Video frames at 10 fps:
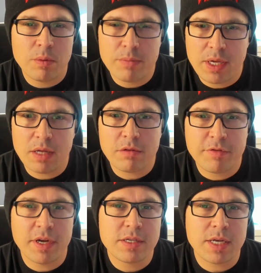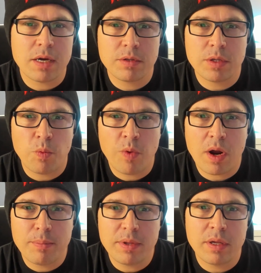Miguel finds out that
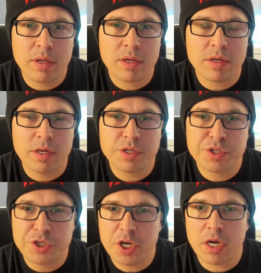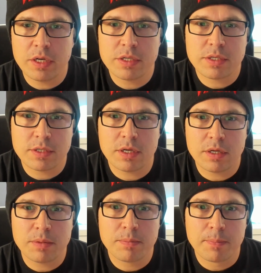Robbie is Johnny's
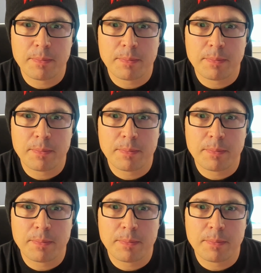son?